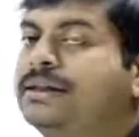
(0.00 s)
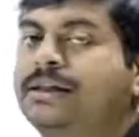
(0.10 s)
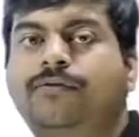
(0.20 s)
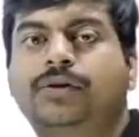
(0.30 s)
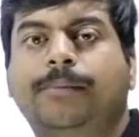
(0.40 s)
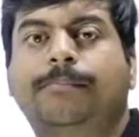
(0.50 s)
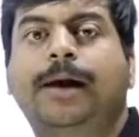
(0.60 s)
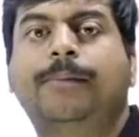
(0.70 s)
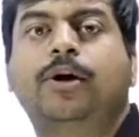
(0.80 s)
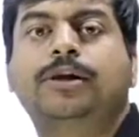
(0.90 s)
enough to
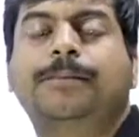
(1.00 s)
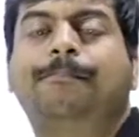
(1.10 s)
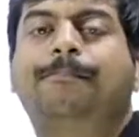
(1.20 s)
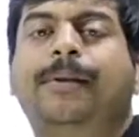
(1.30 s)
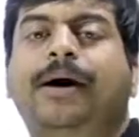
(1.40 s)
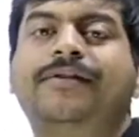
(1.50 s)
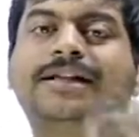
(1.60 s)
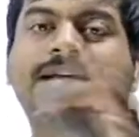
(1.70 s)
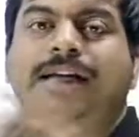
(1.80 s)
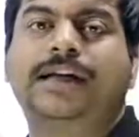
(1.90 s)
compare because the
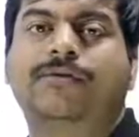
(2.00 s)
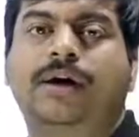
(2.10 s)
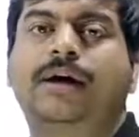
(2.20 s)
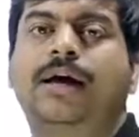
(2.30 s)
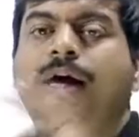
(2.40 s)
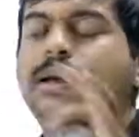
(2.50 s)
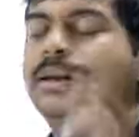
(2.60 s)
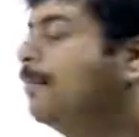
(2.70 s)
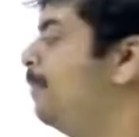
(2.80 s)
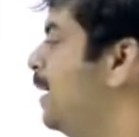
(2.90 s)
powers are equal,
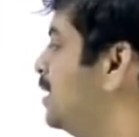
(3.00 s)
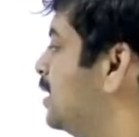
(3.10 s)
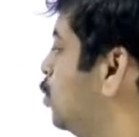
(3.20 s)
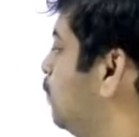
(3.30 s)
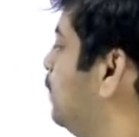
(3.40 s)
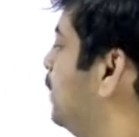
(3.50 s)
the bases should